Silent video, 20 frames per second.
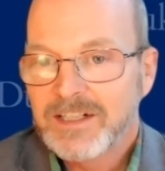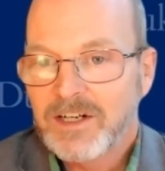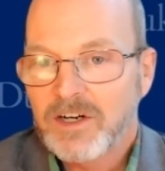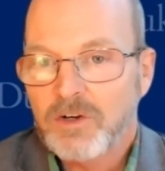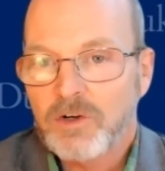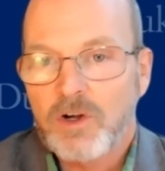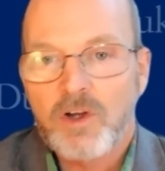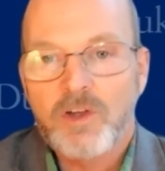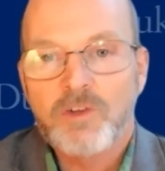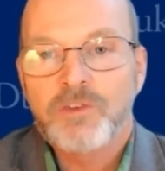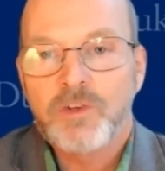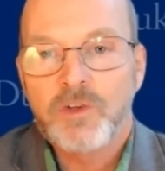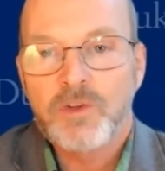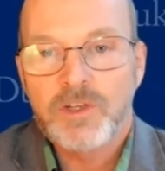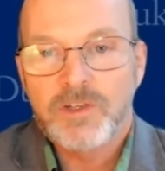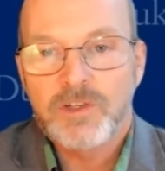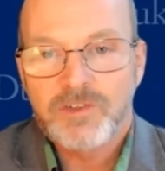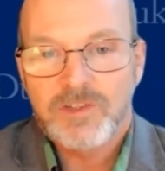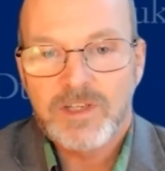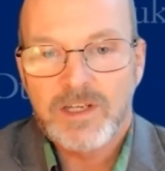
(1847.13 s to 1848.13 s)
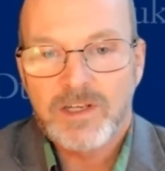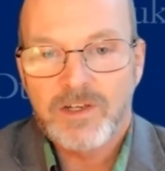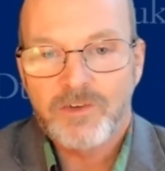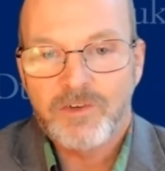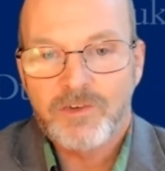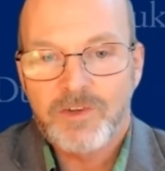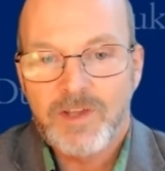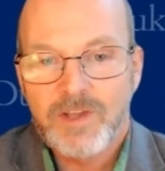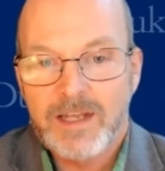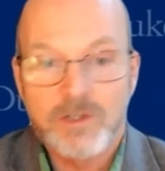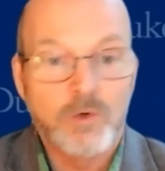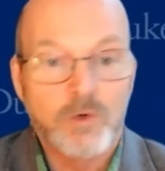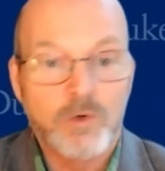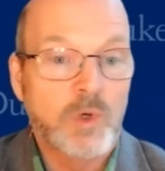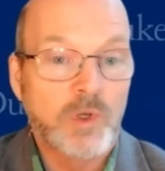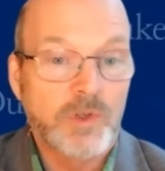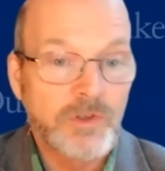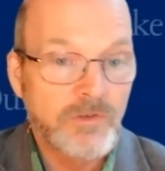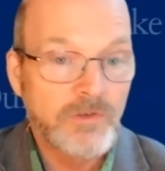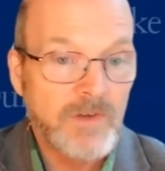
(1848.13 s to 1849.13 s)
are also the skills that you
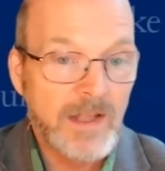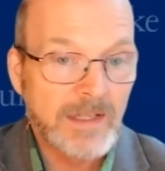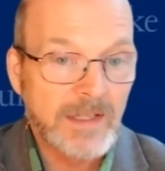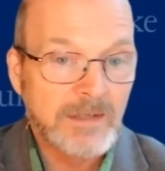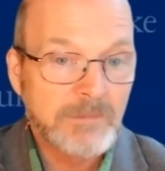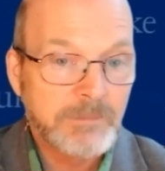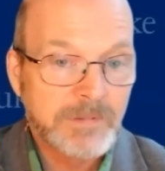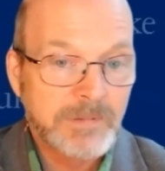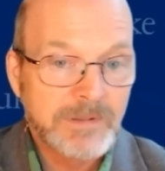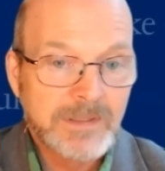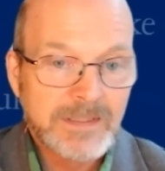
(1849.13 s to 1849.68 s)
will develop